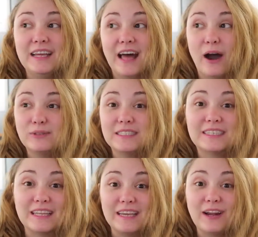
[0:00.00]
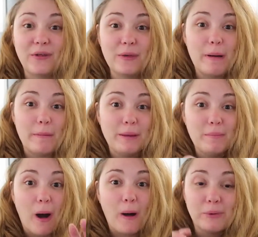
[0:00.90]
the house is clean, all the puppy
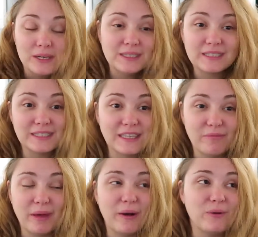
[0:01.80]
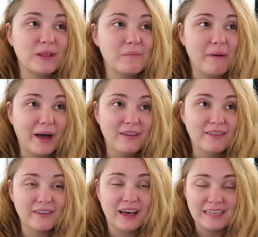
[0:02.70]
paw prints, because they've been out in the mud
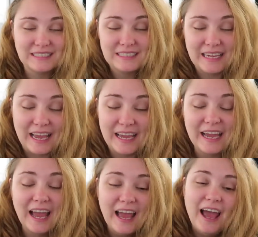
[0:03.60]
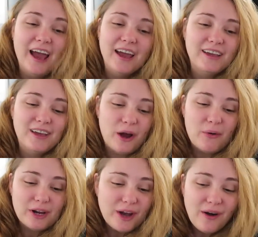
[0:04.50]
the last day, you
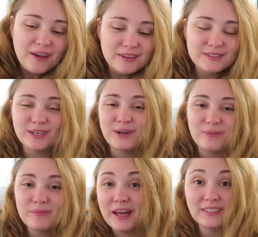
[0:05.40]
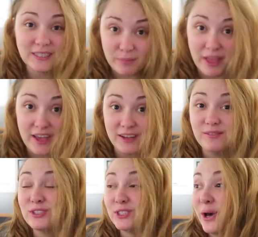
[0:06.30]
know, are gone. So that's the
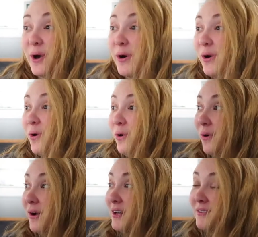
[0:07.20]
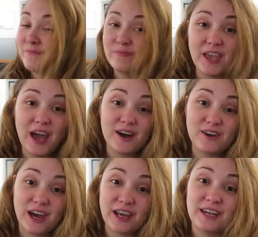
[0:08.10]
plan. So yeah,
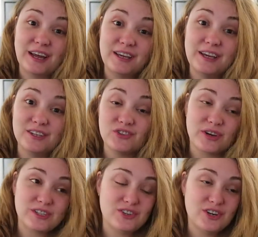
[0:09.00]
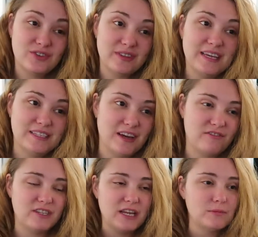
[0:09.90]
gotta get done here so I can start doing that
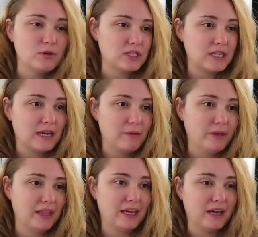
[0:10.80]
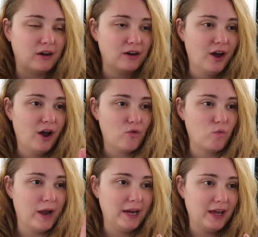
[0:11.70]
stuff. Today's mostly gonna be like a
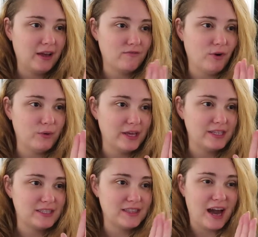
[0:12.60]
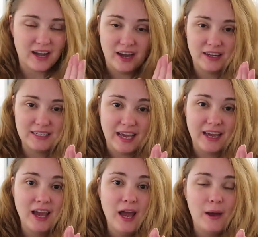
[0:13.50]
writing focus, that kind of
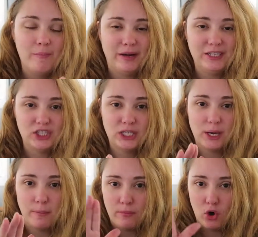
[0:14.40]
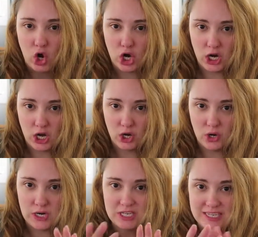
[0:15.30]
day, but tomorrow